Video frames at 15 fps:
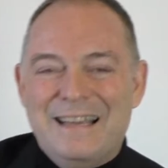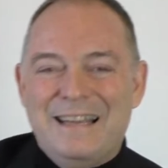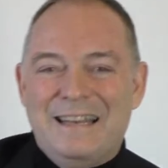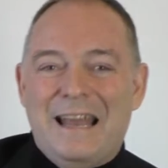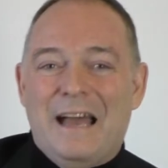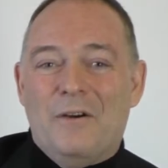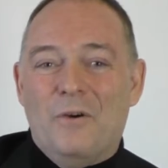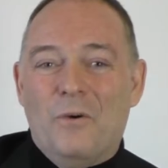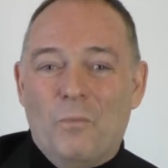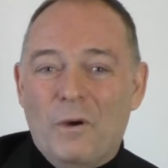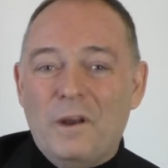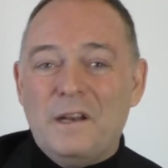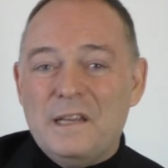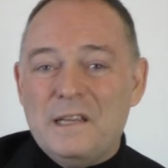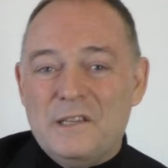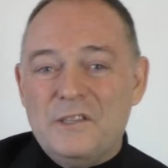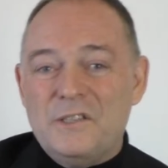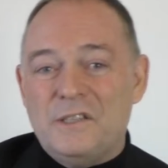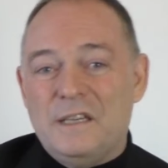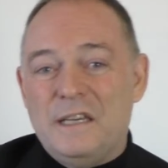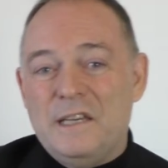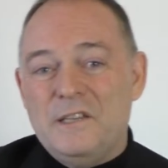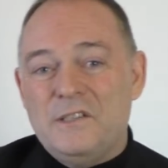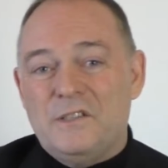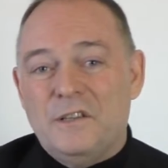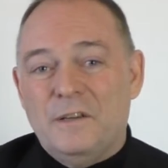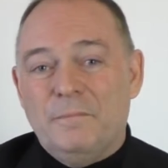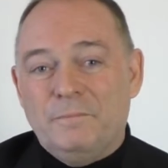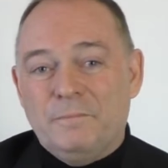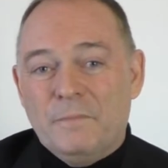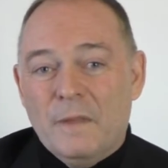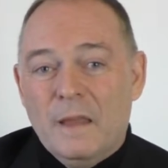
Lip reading: Now, what it is that